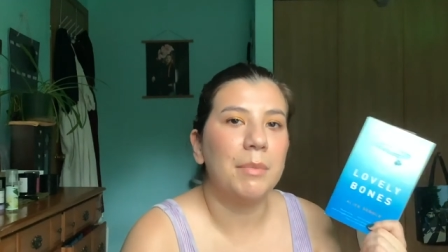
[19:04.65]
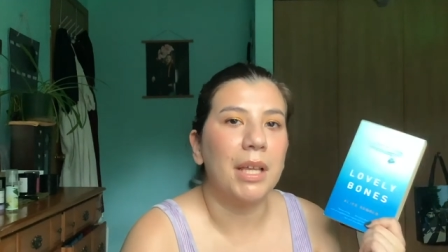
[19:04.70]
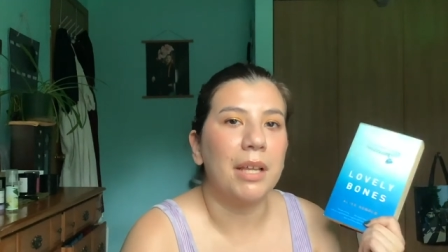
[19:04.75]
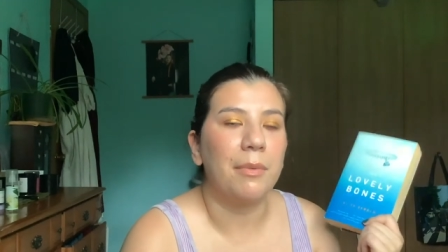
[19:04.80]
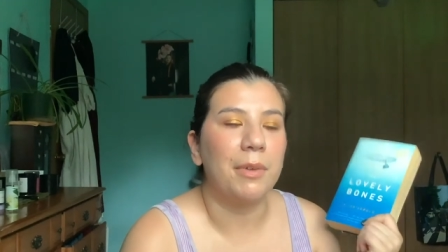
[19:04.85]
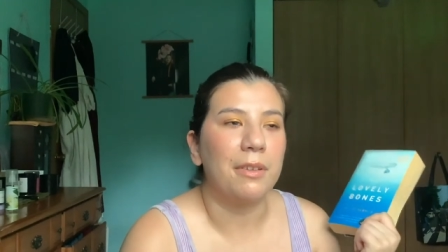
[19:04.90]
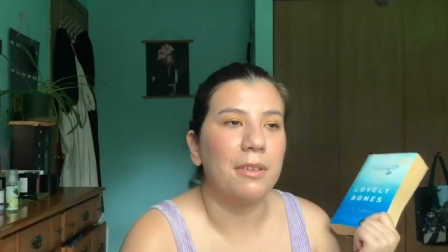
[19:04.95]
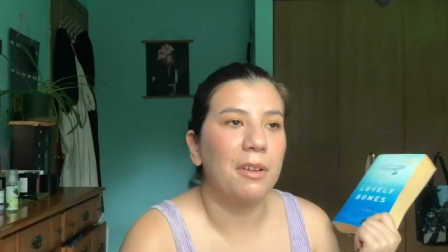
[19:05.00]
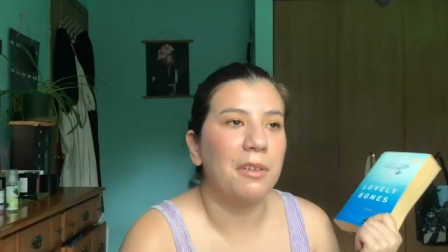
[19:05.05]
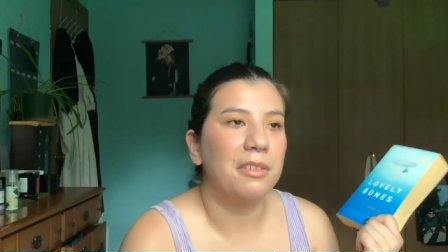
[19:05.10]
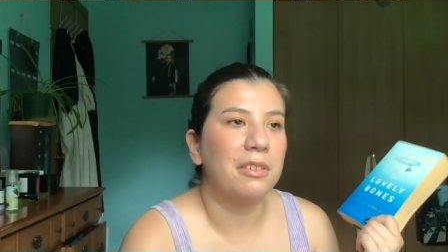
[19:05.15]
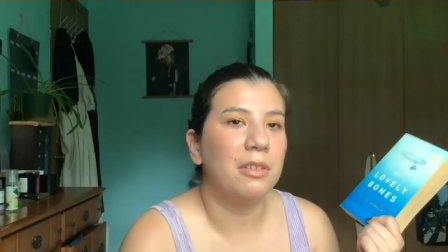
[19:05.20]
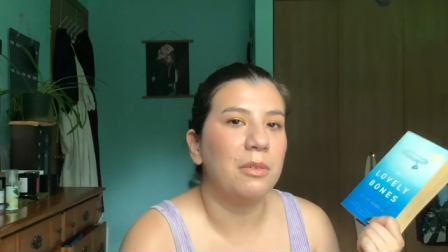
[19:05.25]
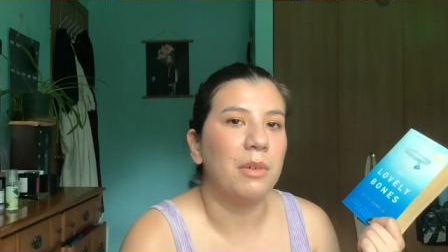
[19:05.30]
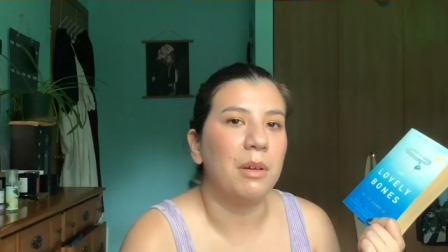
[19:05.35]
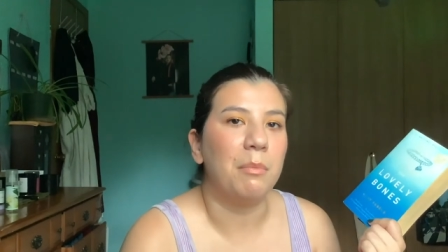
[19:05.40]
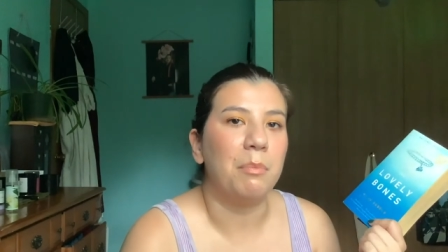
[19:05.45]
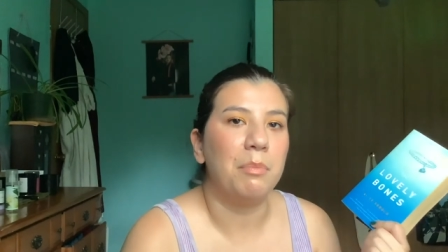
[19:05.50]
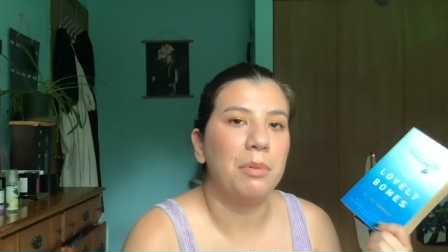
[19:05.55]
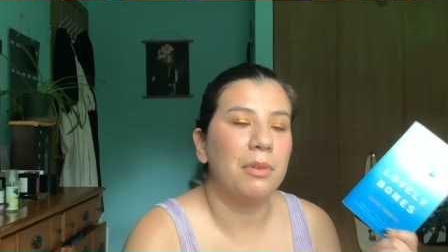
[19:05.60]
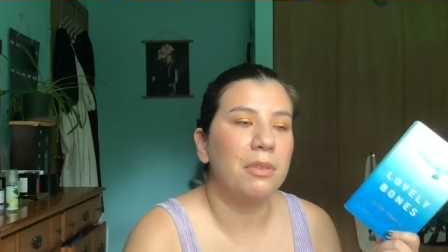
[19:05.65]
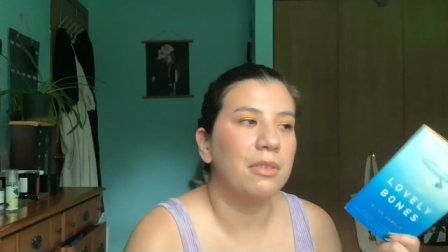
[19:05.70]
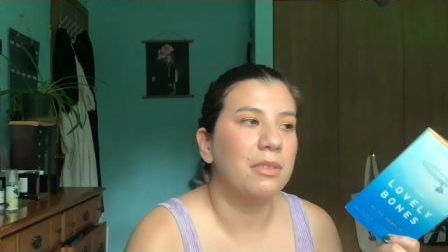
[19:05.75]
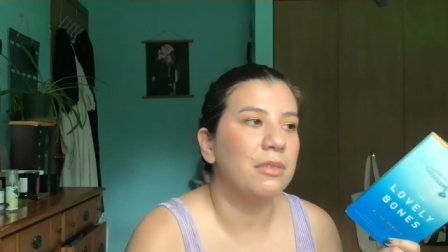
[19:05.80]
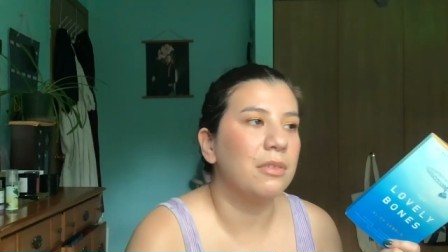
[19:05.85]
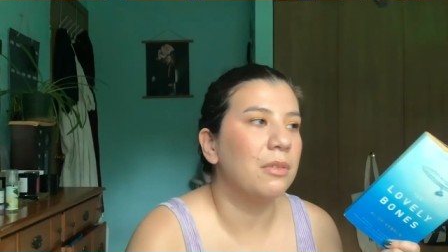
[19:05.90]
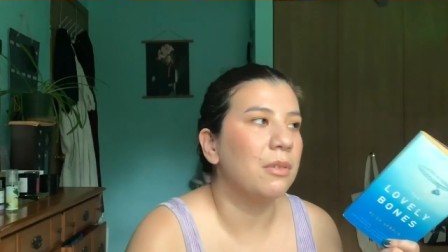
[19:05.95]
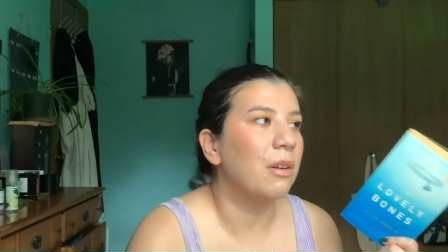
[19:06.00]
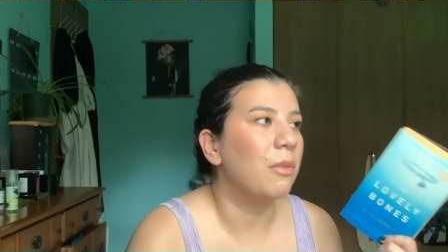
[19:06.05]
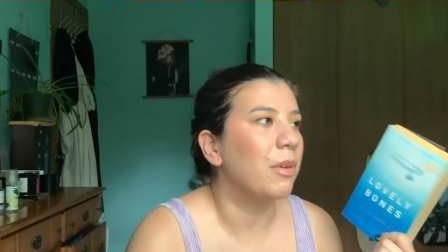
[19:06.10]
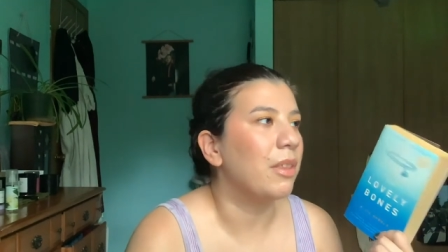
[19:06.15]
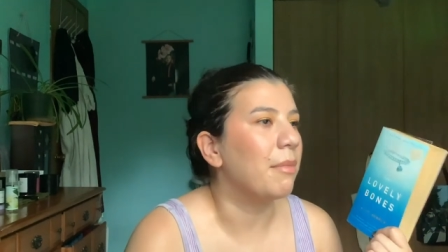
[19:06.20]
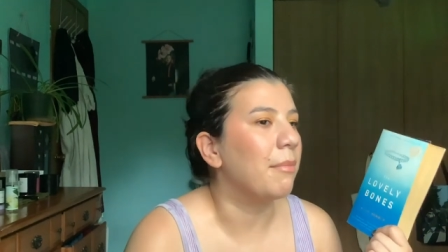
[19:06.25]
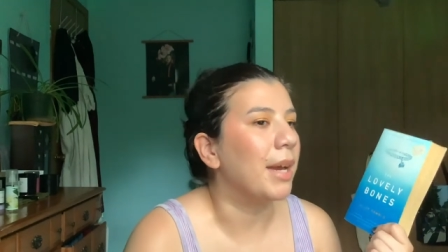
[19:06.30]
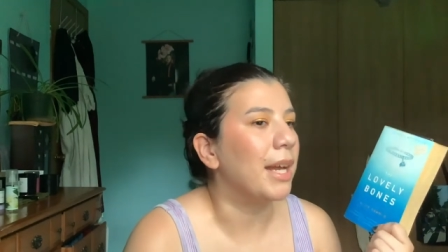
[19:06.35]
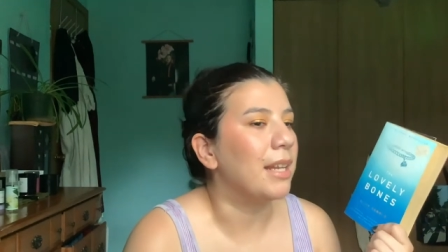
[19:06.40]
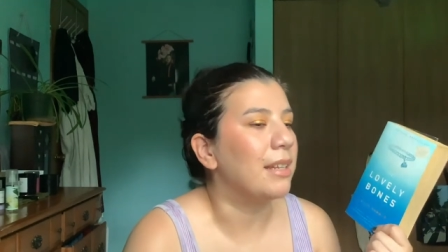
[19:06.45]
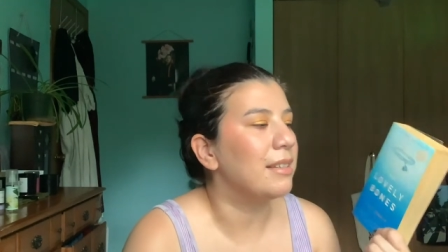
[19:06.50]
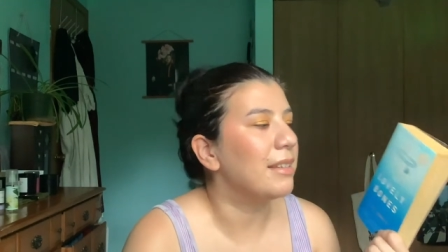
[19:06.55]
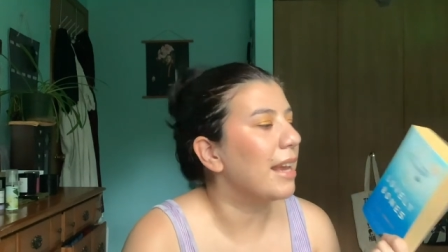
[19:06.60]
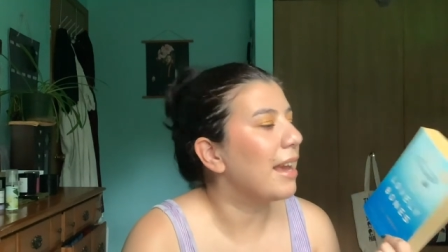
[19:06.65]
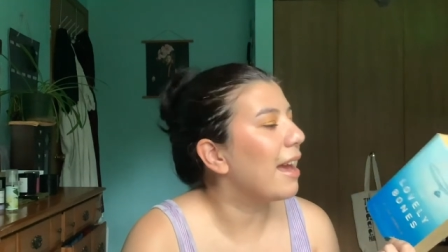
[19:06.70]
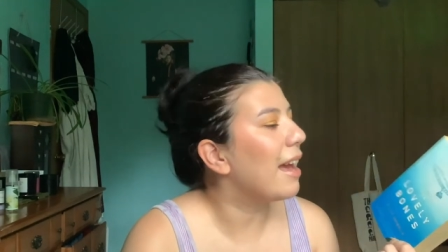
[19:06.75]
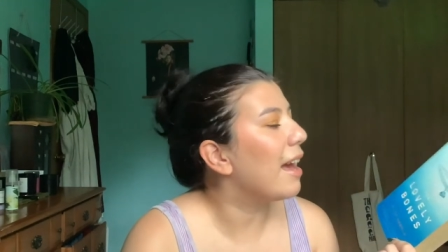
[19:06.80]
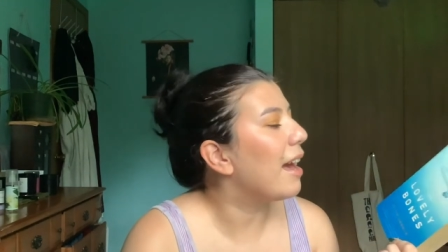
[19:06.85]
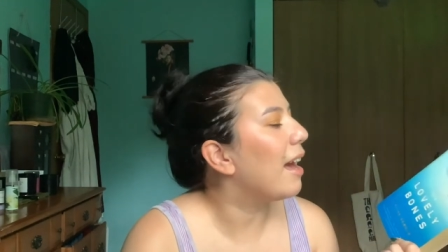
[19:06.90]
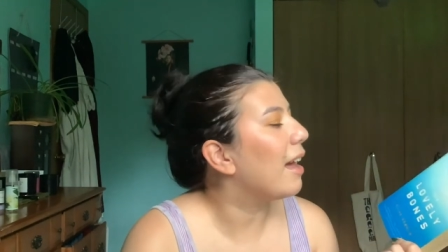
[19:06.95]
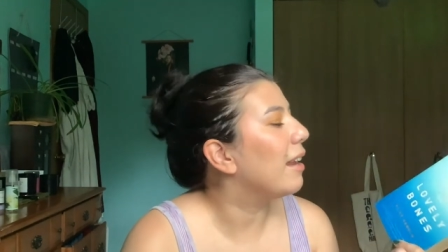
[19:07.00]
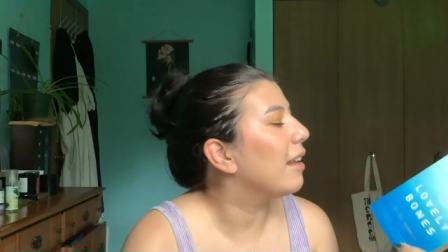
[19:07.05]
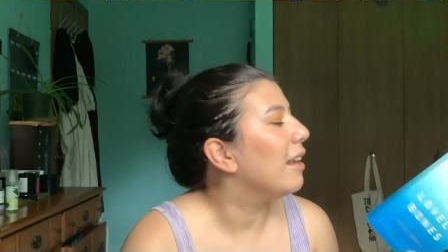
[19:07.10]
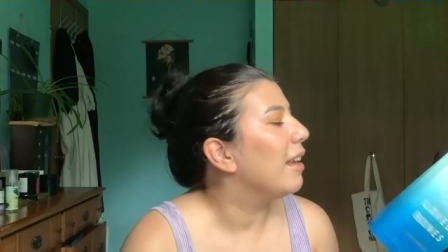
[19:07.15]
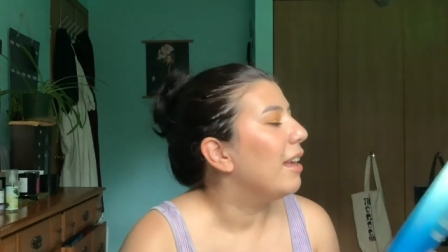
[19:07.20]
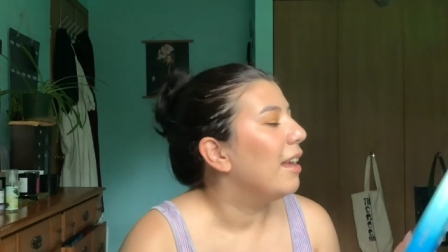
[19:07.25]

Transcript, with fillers: that was also a bookstore with my dad.